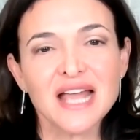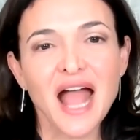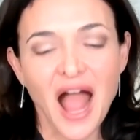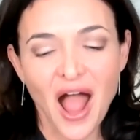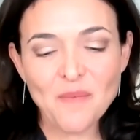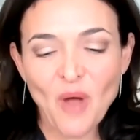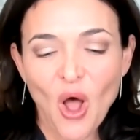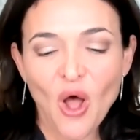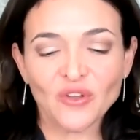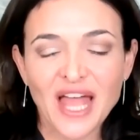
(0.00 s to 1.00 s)

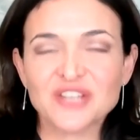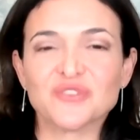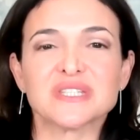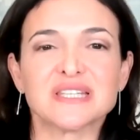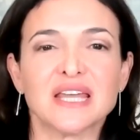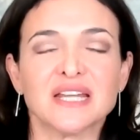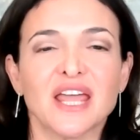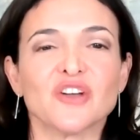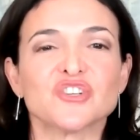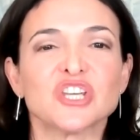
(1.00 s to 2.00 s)
all natural skincare.
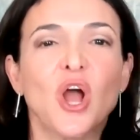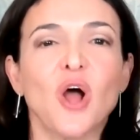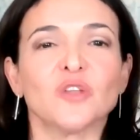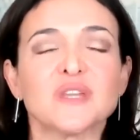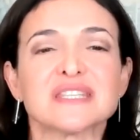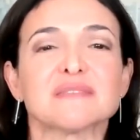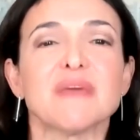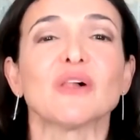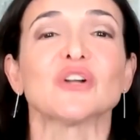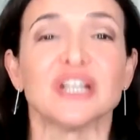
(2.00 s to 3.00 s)
She called it smell
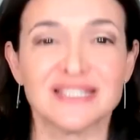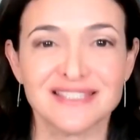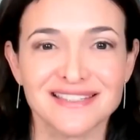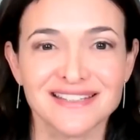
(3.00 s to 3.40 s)
goods.